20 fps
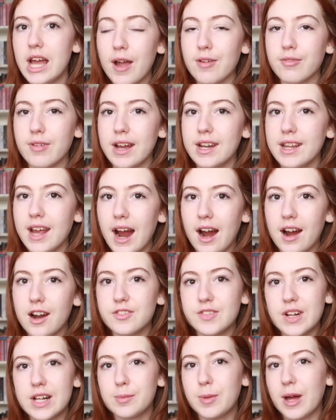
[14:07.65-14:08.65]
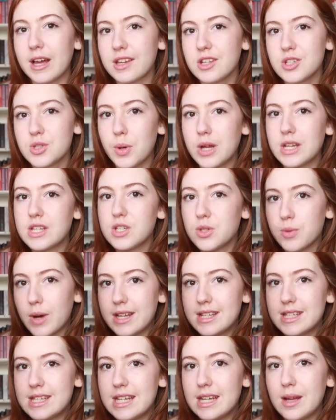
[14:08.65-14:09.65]
I read Caraval back in
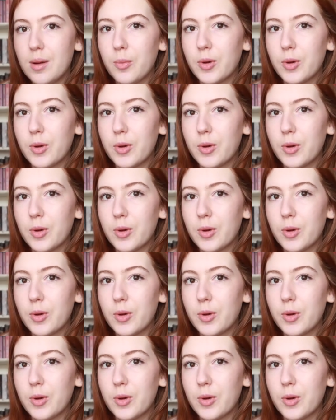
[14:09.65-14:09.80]
2020,